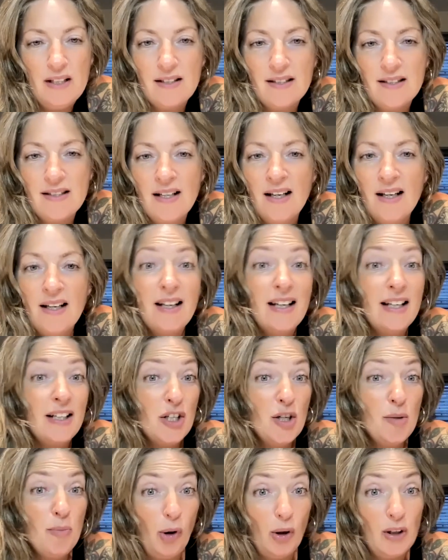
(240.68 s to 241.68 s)
is
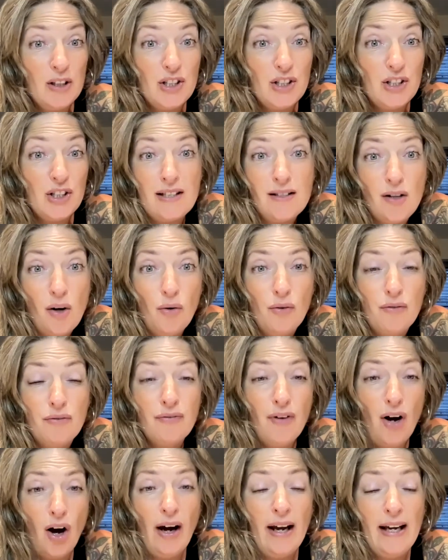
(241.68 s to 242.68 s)
in numerology a soul
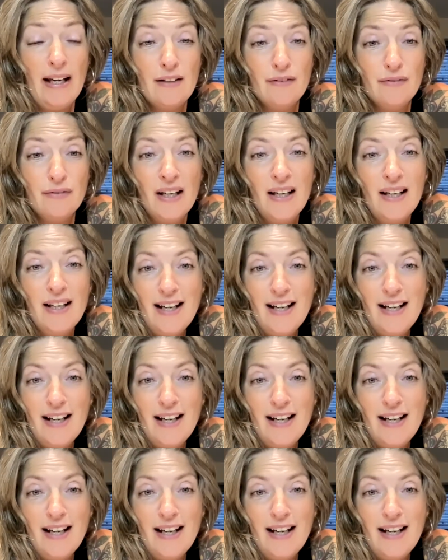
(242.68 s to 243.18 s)
five,